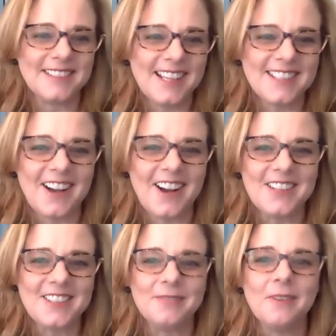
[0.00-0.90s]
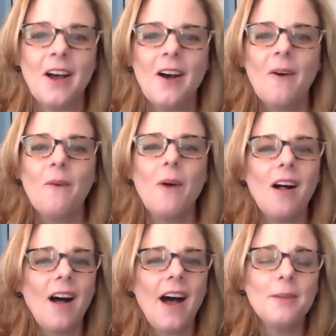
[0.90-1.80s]
That's awesome.
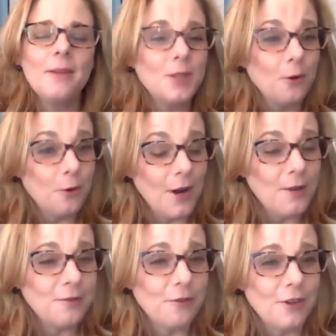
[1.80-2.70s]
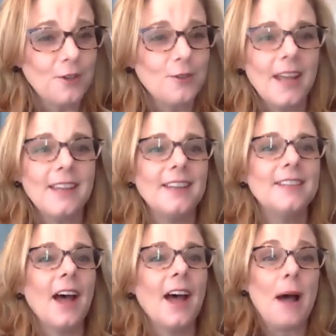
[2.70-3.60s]
Well, I am so grateful for you taking
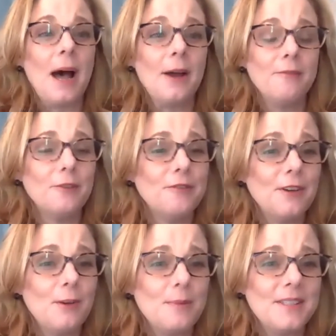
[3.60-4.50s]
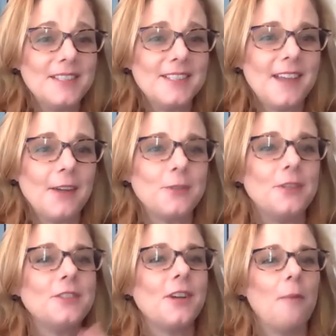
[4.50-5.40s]
time out of your very busy
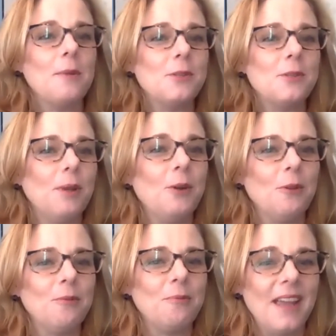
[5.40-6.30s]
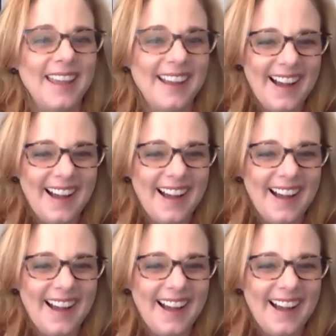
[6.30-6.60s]
schedule to come and speak with me.